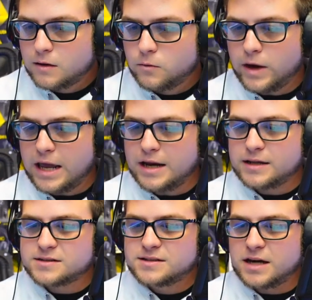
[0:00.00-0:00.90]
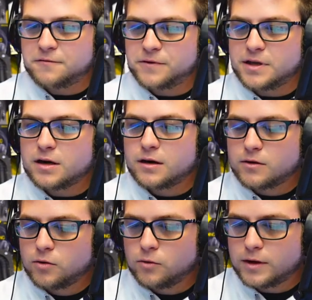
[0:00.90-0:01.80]
Wayne is definitely a
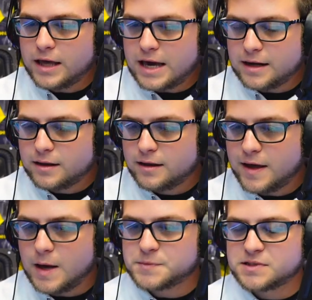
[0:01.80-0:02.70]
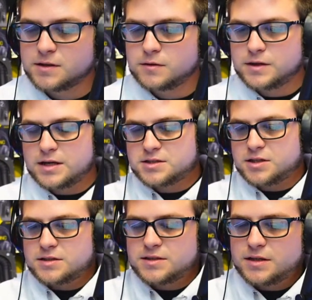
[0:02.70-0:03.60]
cool cat. Absolutely,
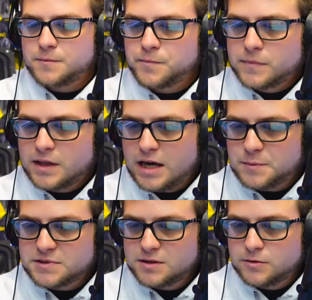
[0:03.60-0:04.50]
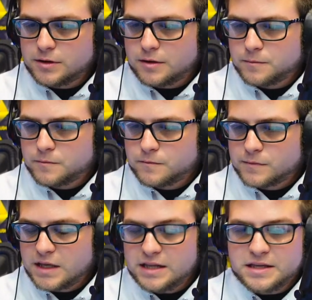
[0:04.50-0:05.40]
SJC absolutely.
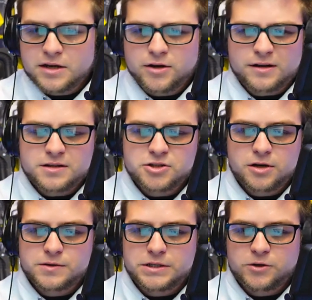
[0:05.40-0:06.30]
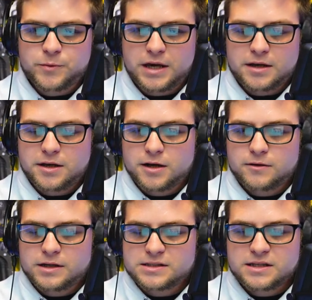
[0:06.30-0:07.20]
He did good on the show too, man. You
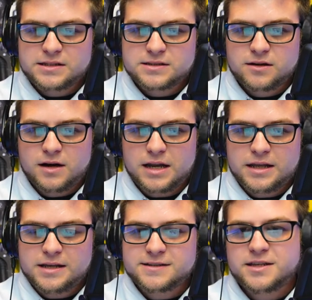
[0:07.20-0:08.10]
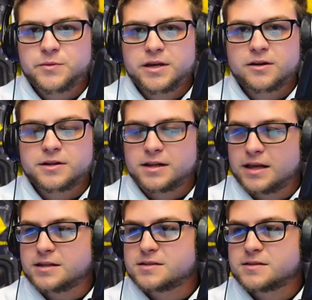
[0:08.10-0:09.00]
know, it's it's not easy being on the
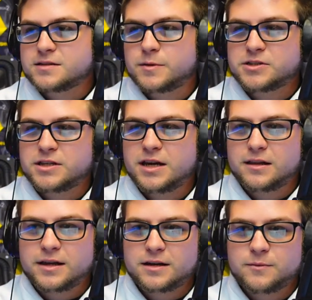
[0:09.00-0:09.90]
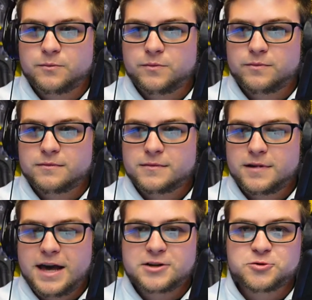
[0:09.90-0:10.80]
lights, especially at like a
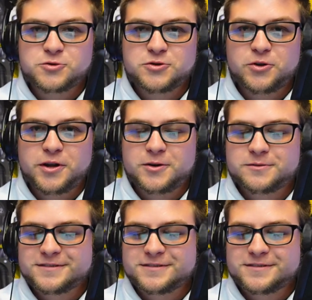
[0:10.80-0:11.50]
actual studio,